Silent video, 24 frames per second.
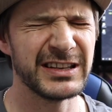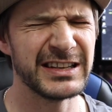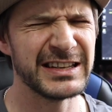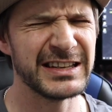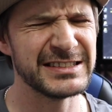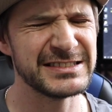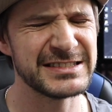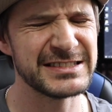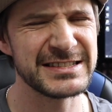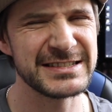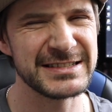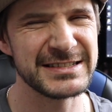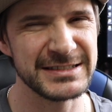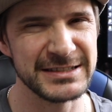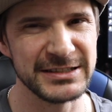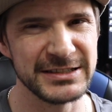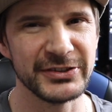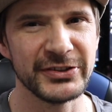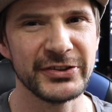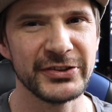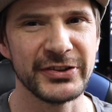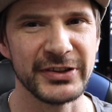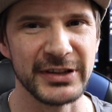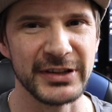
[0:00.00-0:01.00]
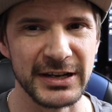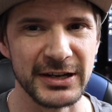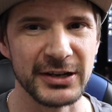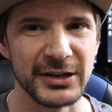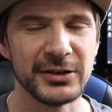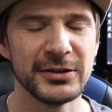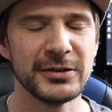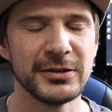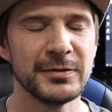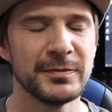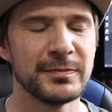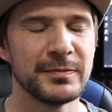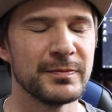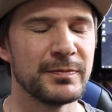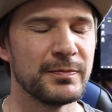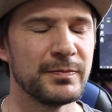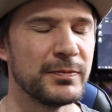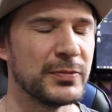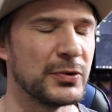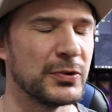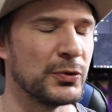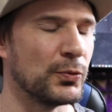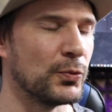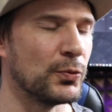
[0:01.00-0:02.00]
It's still there,
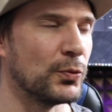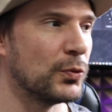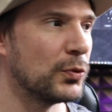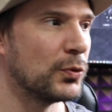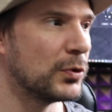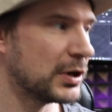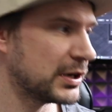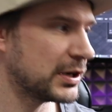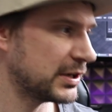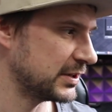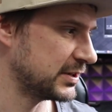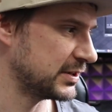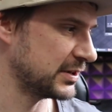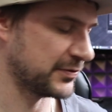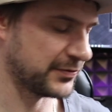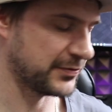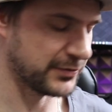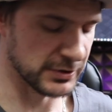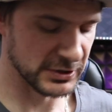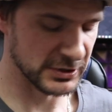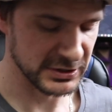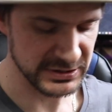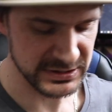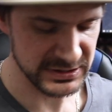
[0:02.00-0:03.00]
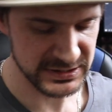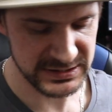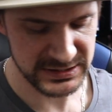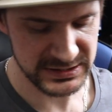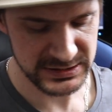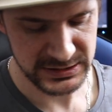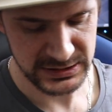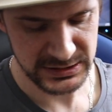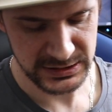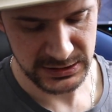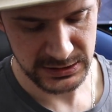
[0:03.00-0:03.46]
but what a difference.